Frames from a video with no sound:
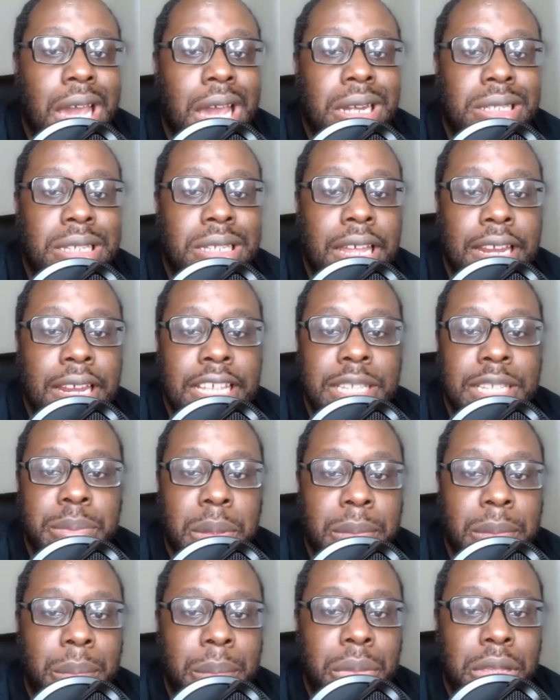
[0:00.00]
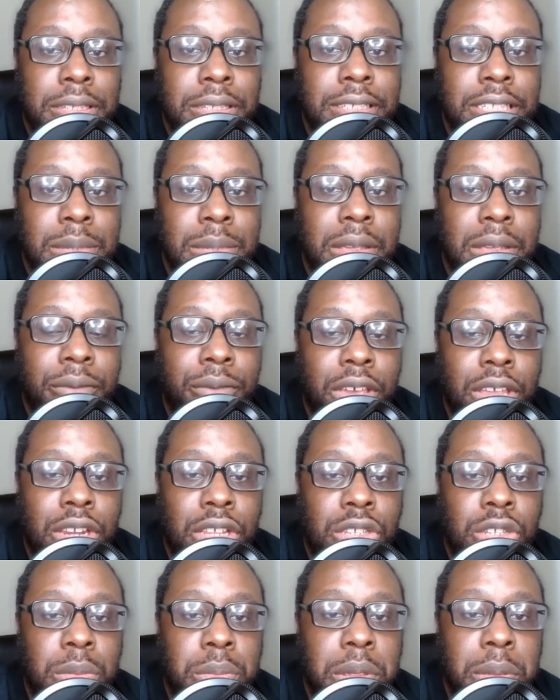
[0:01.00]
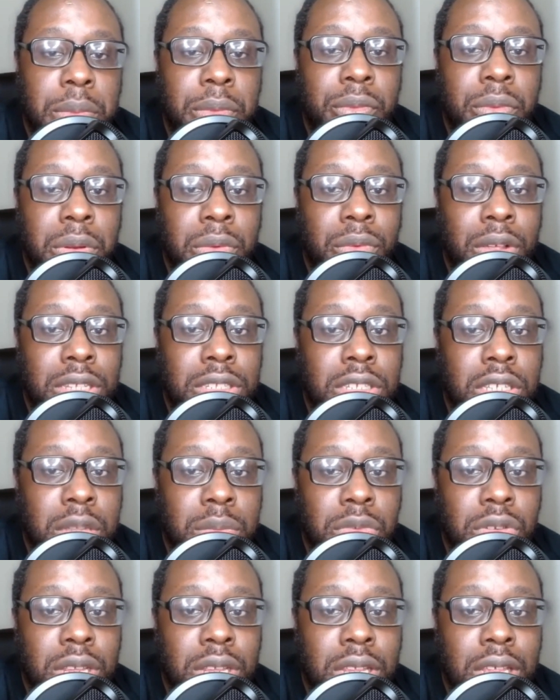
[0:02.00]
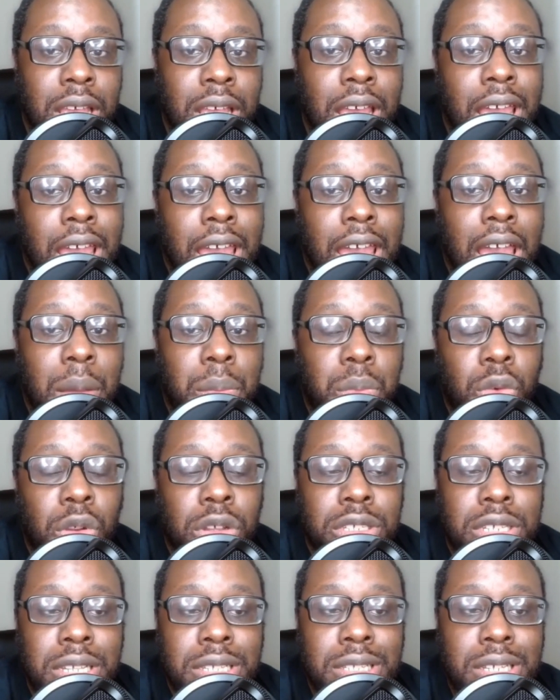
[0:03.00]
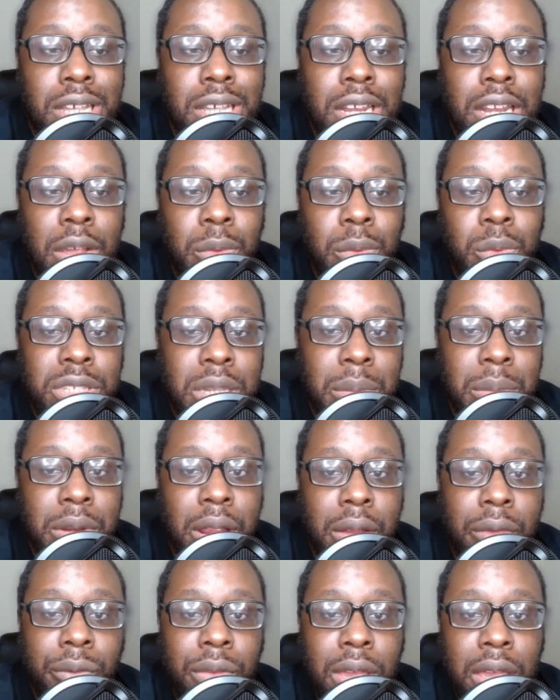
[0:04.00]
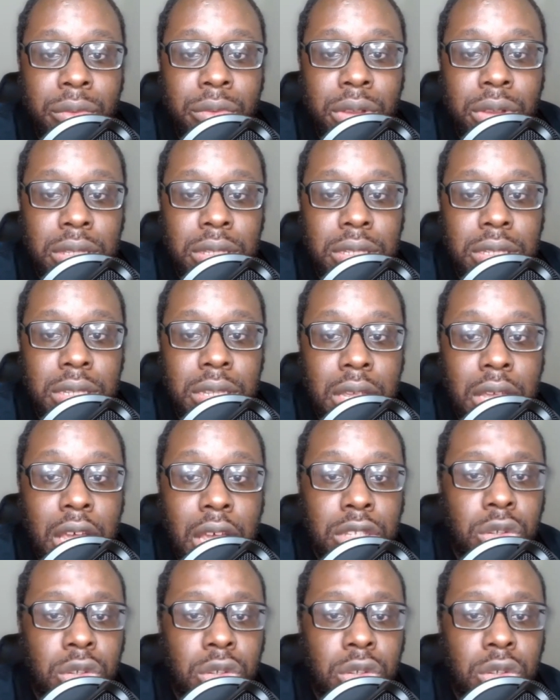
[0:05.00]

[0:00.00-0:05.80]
I decided to expand my business to be a vendor so people from the wrestling community have more chance to connect with some of their favorites.